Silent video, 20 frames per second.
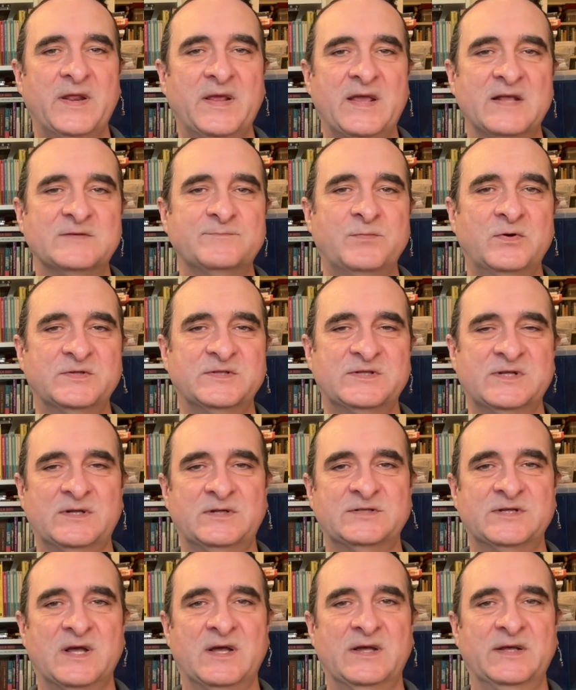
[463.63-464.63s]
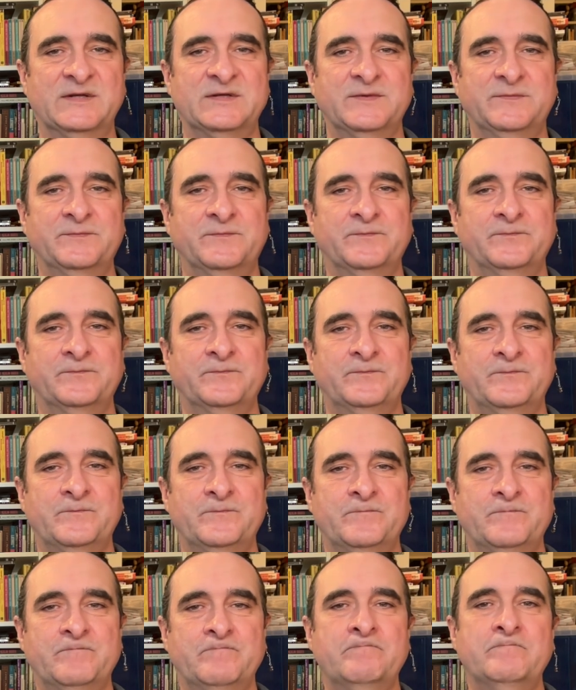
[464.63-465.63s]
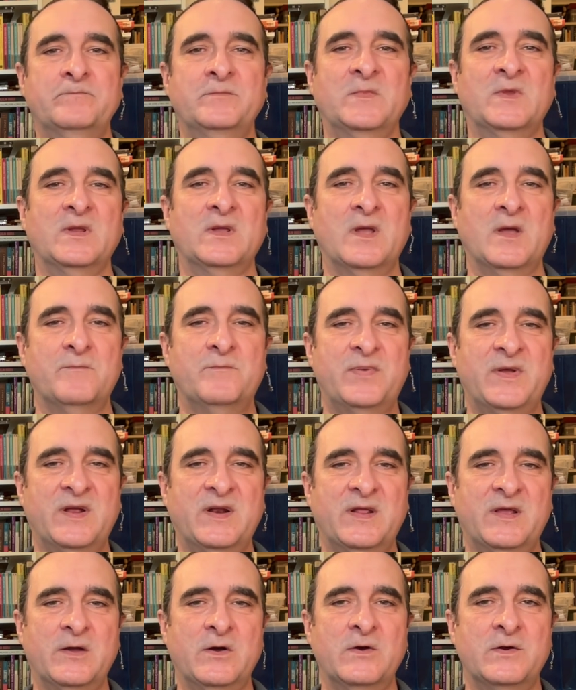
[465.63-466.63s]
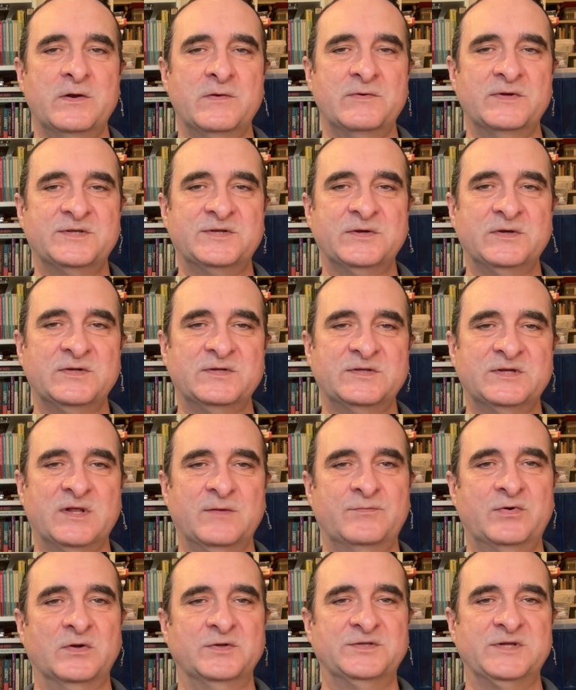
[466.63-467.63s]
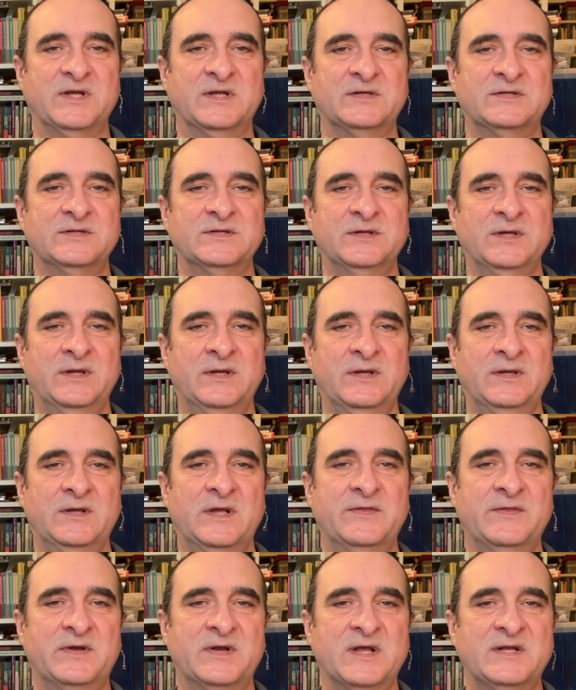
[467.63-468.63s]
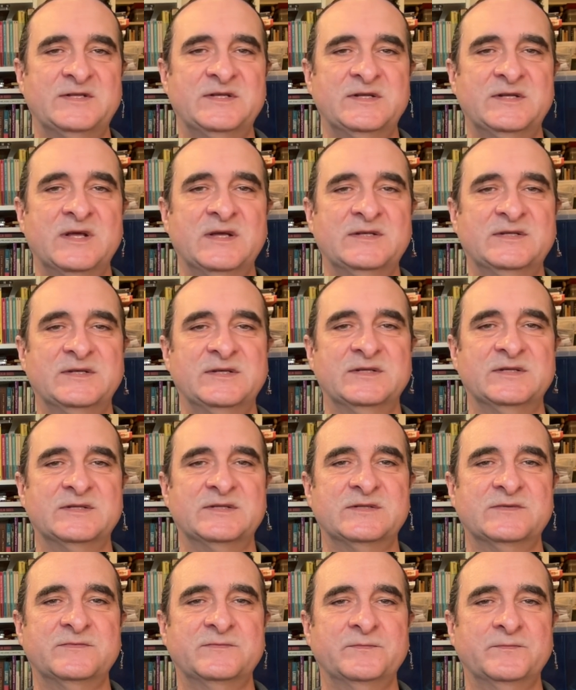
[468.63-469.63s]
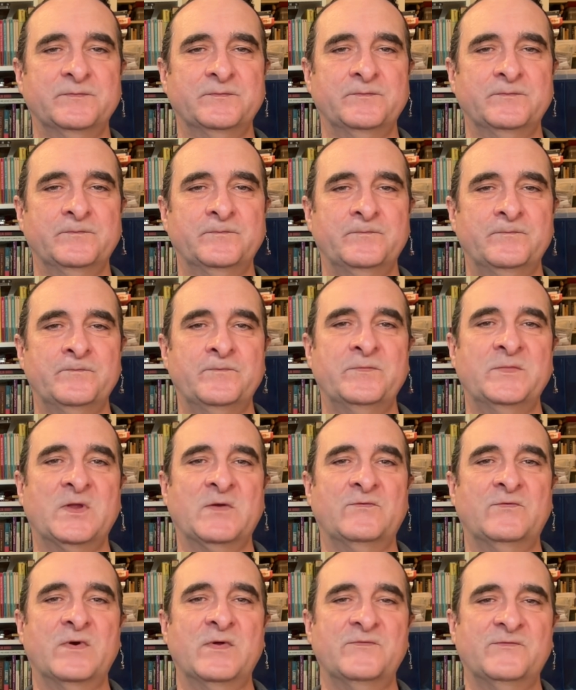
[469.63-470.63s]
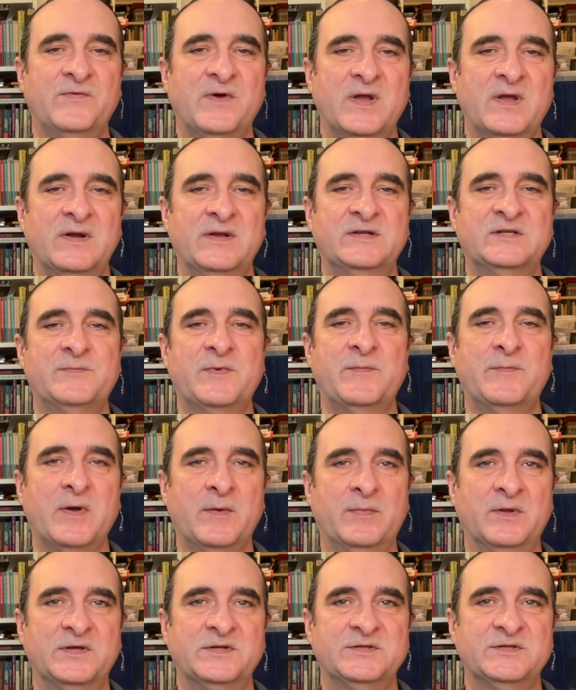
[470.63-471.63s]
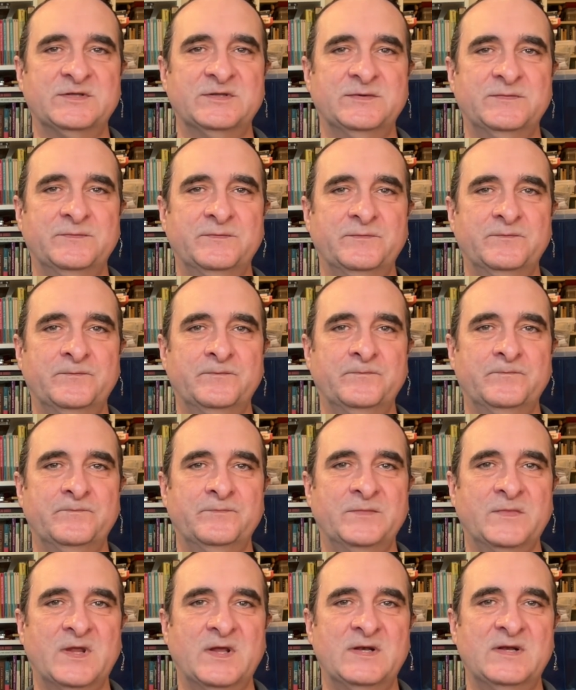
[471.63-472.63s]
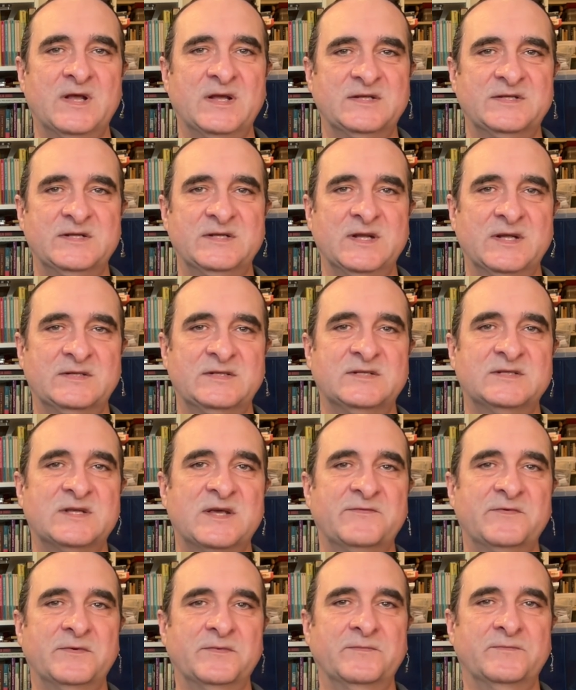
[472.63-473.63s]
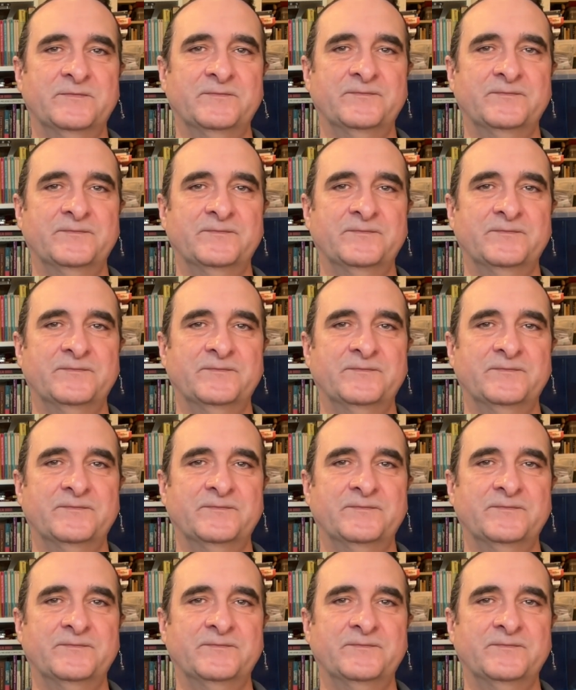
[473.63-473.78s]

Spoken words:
it gets put aside, and Piglia only returns to the project in the 1990s, for it finally to be published in 1997.